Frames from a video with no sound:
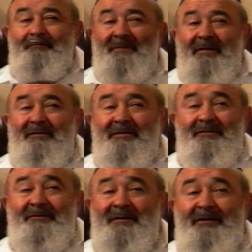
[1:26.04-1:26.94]
He was a
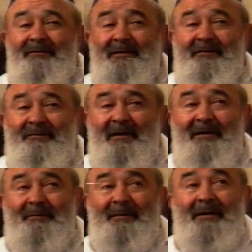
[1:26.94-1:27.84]
very, very
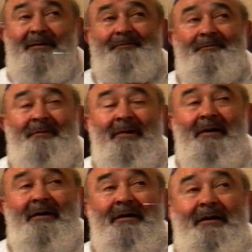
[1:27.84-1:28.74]
fine man.
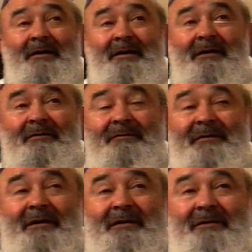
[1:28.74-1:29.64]
In
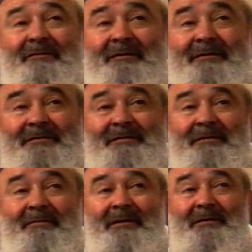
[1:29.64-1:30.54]
fact, he was
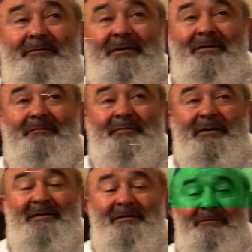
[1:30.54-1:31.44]
quite a bit
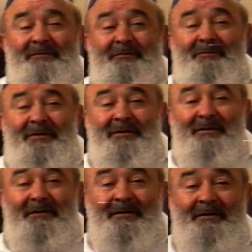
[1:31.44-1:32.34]
impressed with me,
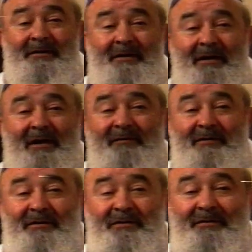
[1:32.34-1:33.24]
having
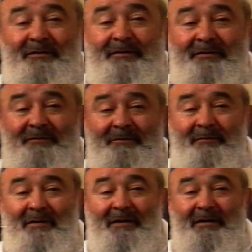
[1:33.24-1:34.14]
returned from my